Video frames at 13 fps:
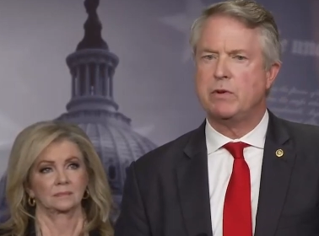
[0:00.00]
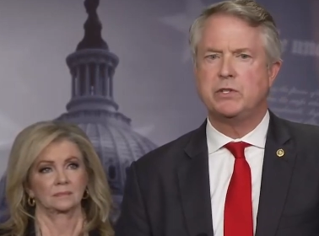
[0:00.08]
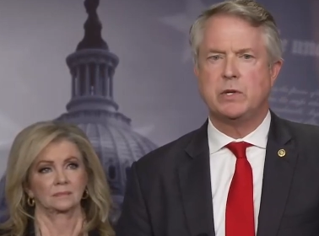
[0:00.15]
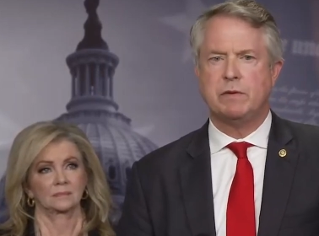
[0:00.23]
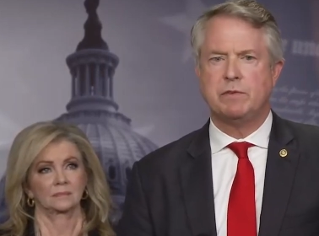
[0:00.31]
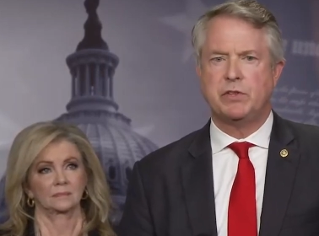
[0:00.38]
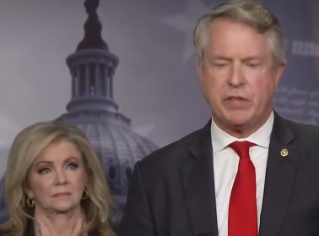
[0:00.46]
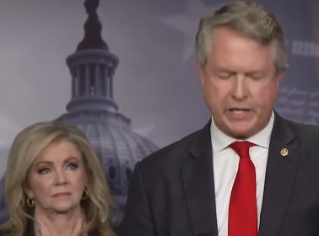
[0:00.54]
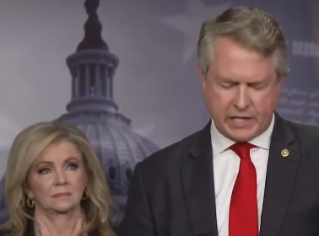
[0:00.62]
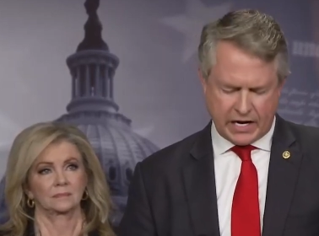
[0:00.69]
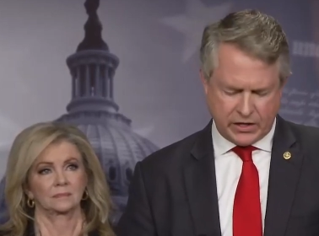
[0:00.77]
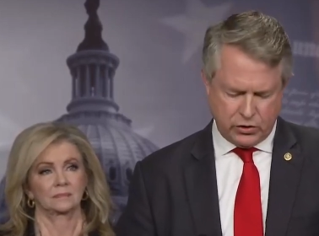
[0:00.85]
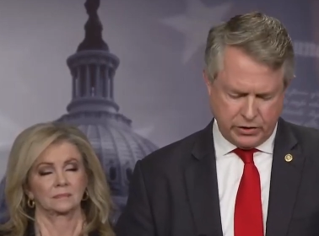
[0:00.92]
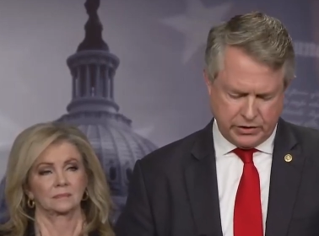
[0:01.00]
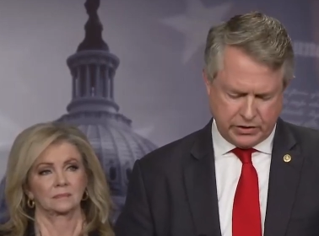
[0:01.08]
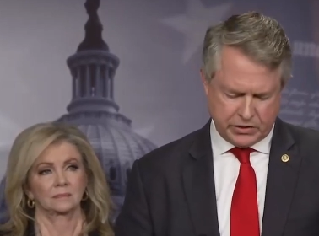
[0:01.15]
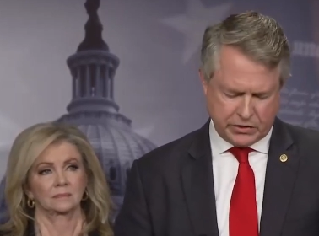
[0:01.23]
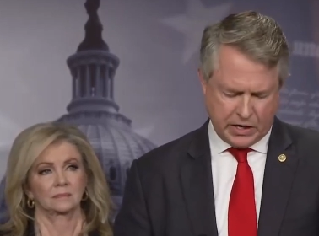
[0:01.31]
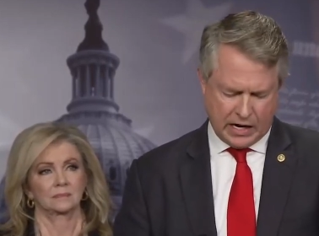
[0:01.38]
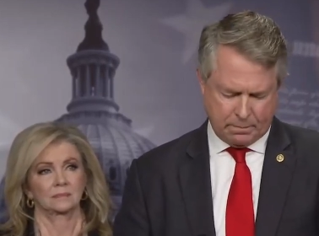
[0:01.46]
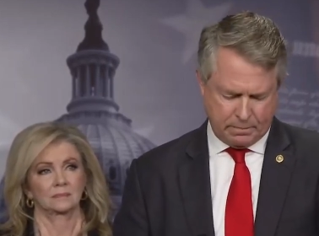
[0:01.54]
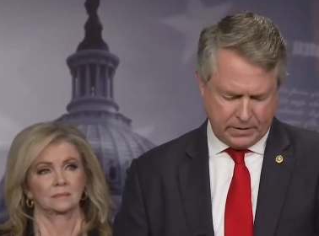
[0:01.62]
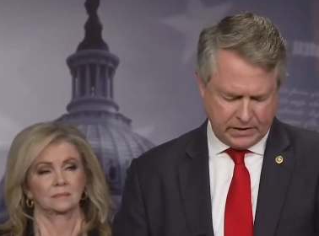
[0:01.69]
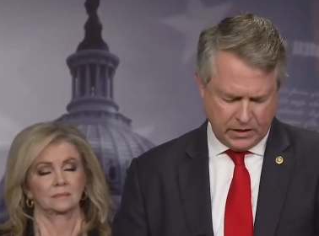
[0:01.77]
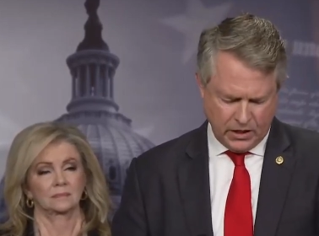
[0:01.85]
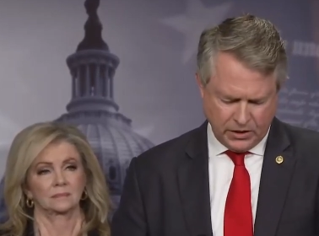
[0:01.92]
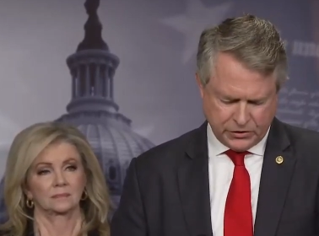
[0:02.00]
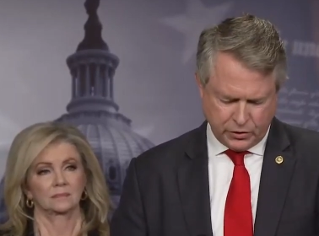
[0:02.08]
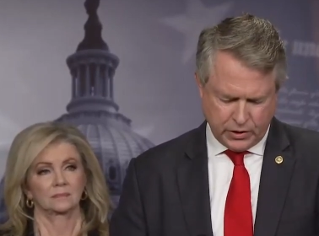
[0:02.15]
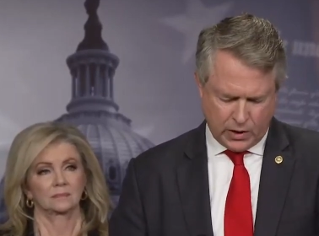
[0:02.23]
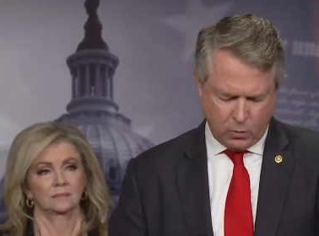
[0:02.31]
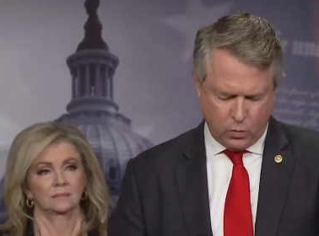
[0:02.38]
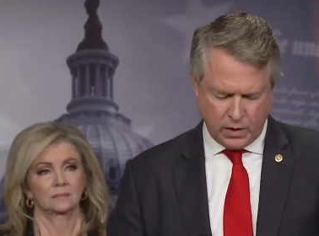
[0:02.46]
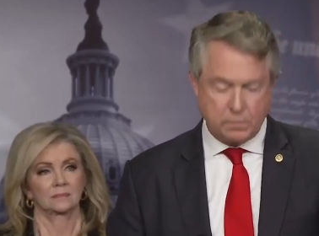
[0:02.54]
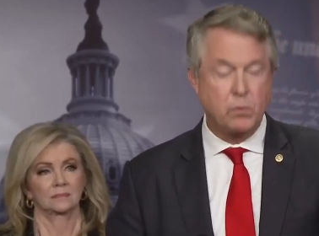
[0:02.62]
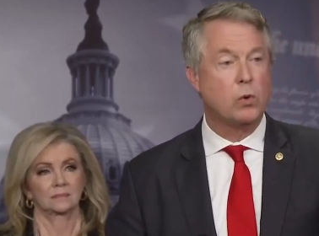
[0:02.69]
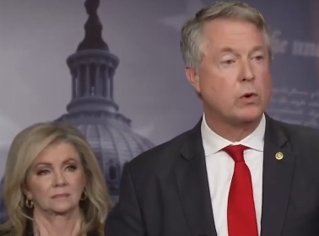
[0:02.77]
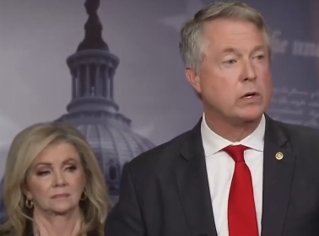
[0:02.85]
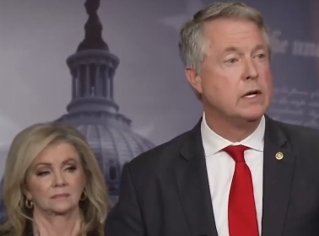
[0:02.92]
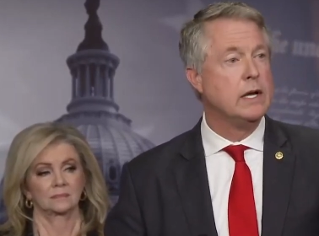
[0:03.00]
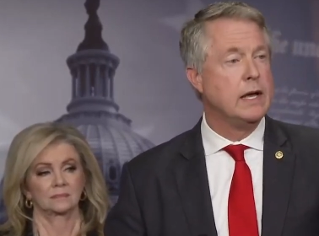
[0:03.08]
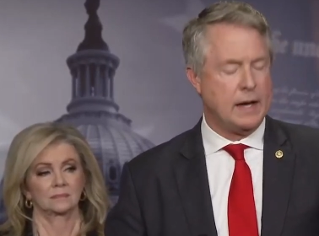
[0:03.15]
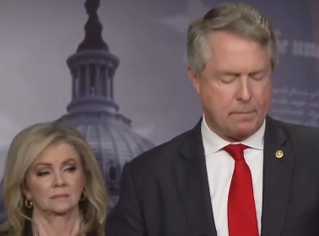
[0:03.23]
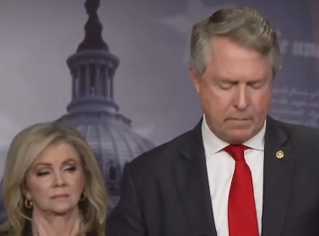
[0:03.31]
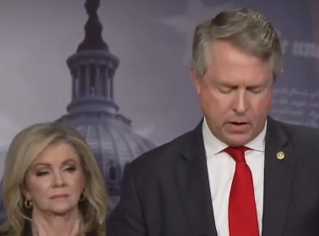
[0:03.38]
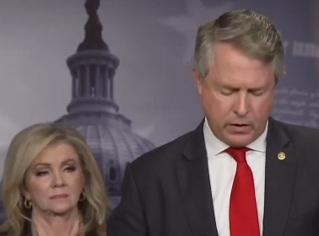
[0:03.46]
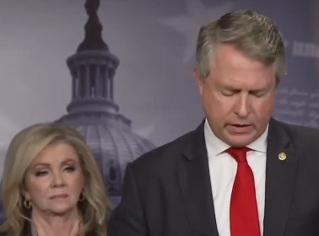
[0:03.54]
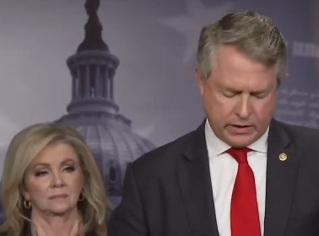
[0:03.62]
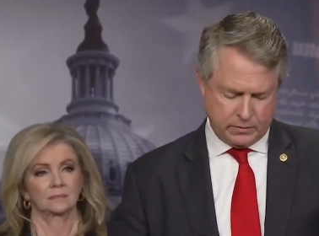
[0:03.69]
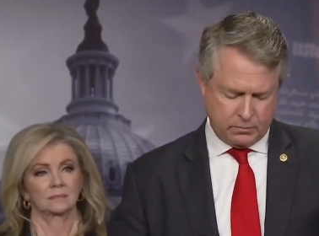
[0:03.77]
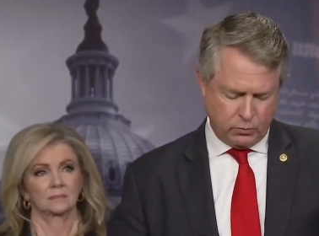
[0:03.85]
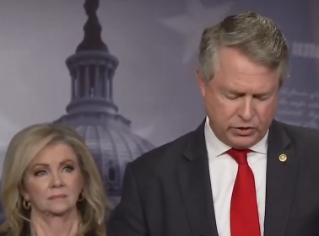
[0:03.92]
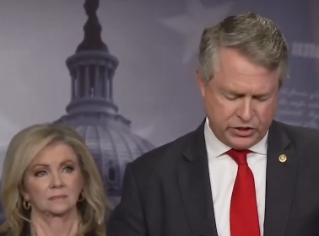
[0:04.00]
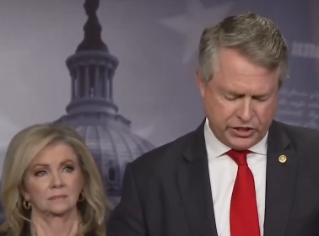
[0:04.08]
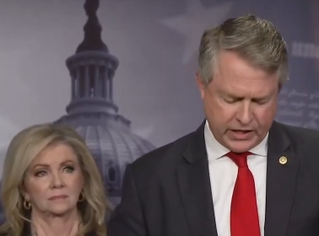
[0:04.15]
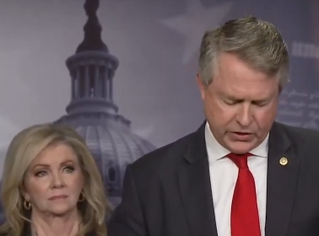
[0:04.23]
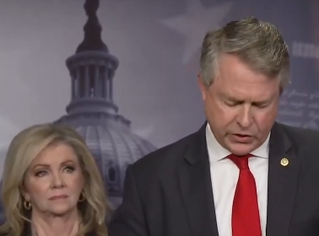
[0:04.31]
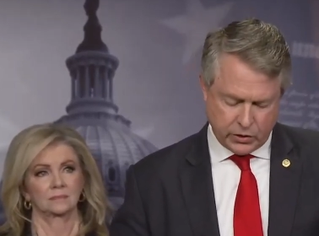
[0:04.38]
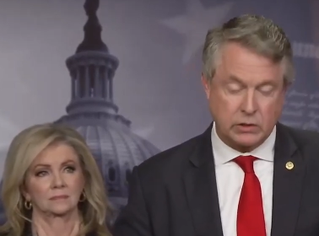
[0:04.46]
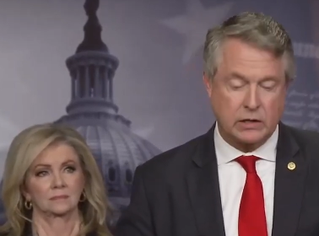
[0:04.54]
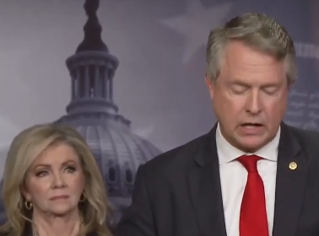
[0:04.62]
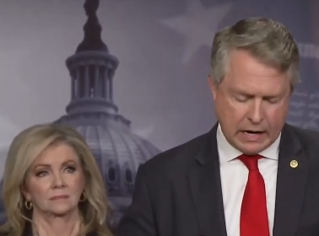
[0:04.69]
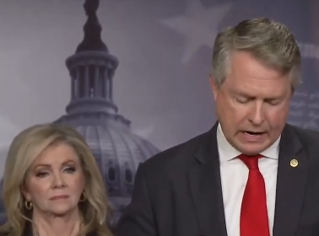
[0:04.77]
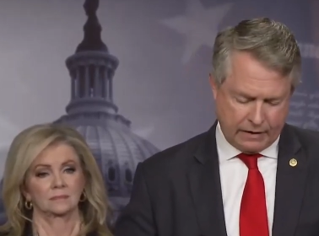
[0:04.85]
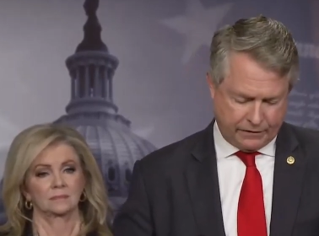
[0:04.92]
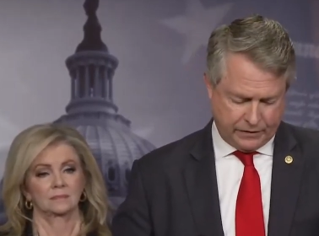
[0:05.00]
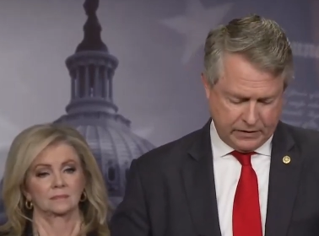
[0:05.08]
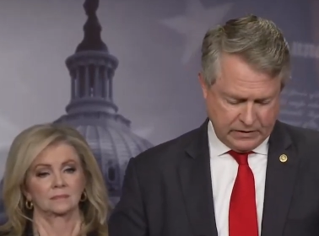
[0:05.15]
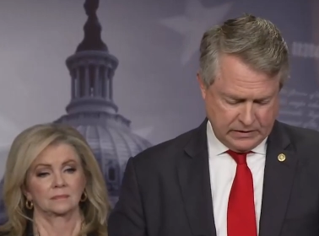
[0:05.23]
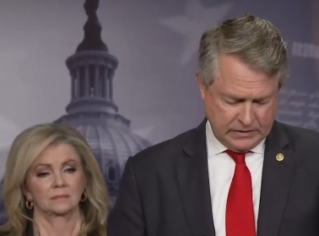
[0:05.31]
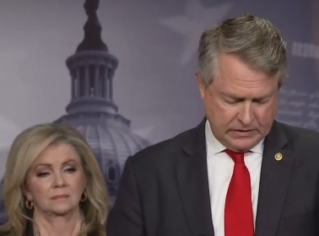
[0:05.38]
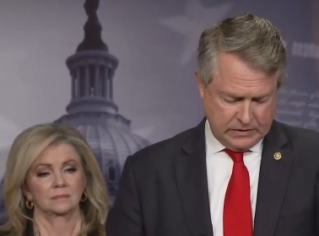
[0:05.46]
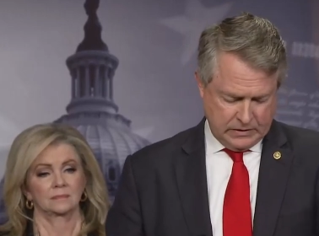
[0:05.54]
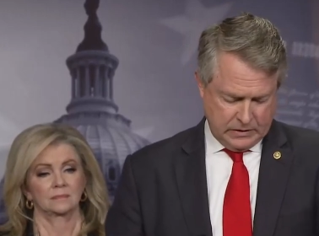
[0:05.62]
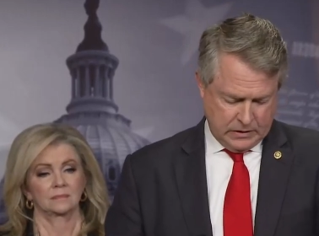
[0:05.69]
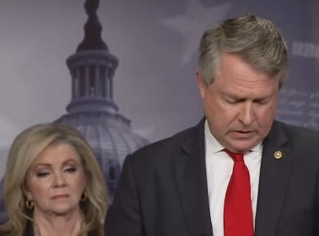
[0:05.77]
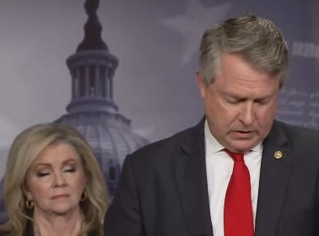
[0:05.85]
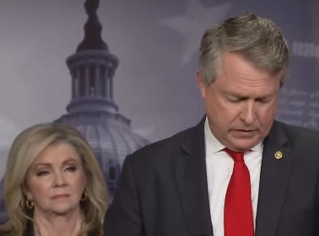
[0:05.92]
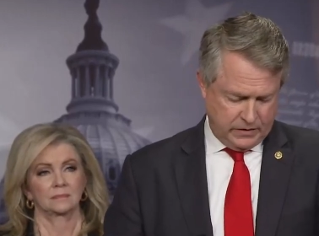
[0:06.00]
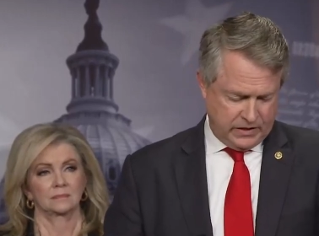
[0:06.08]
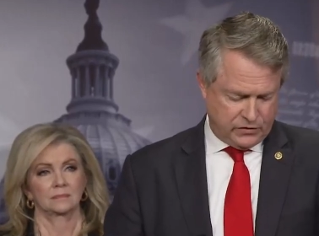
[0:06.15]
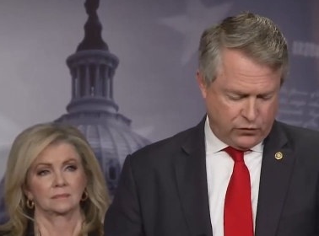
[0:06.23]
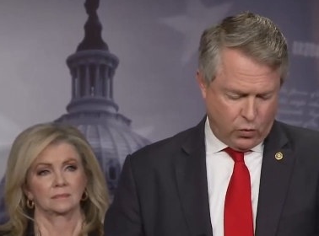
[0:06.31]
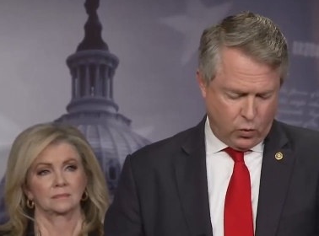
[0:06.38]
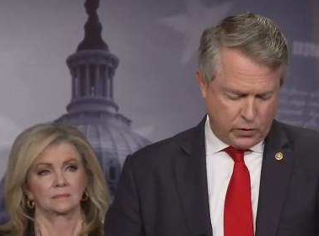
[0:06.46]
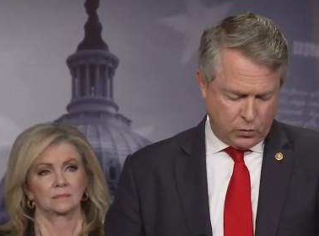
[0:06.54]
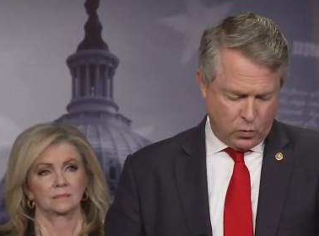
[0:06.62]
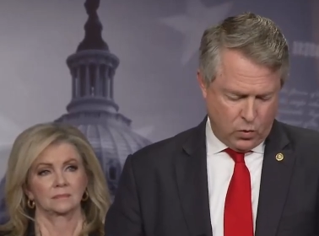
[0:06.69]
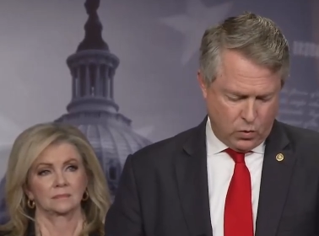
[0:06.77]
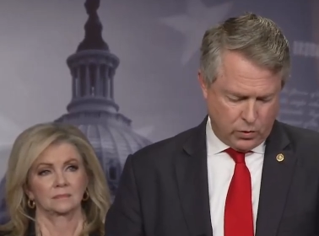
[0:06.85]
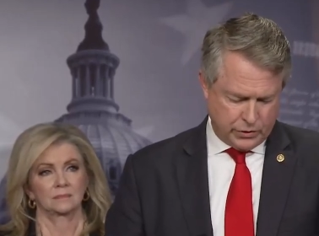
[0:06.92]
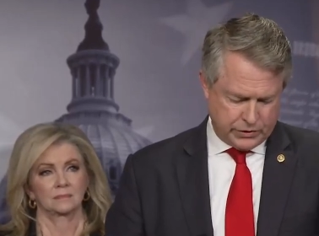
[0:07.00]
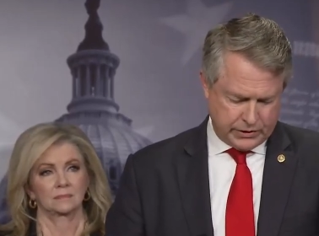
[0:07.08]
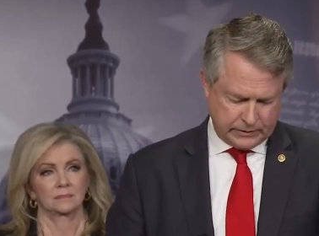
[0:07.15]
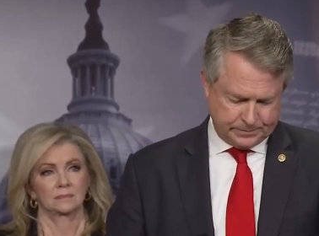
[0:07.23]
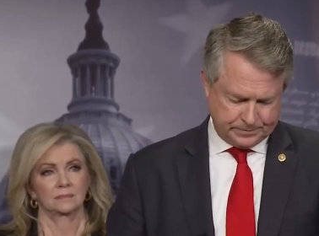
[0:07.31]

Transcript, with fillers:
Speaker 1: would do everything I could to stop it so not one more American would shed their life on these foreign wars.